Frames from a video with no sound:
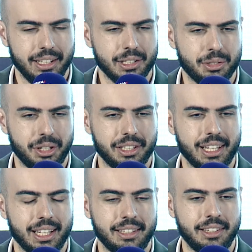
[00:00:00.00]
enjoyed
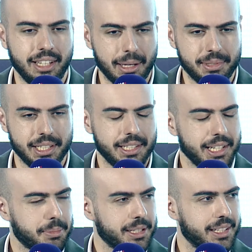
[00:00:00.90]
the MCC's
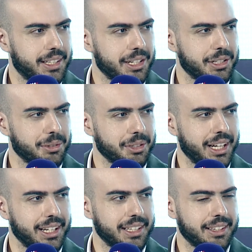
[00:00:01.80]
presentation
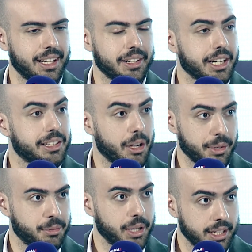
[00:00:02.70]
today and RACDAO
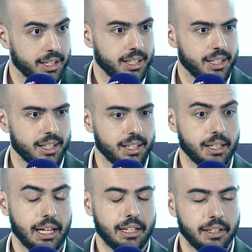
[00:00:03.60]
as well.
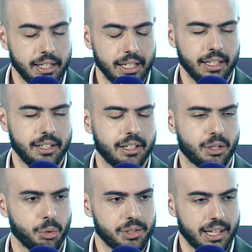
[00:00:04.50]
Like really, really
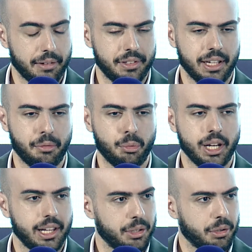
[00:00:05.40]
cool stuff. They're well
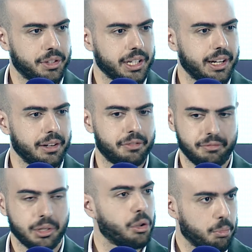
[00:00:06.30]
ahead of the curve
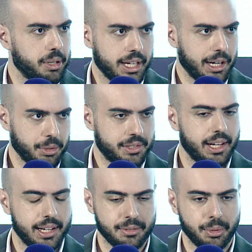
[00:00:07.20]
globally, I would
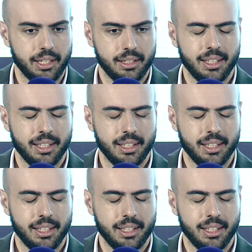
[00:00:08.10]
say, as well.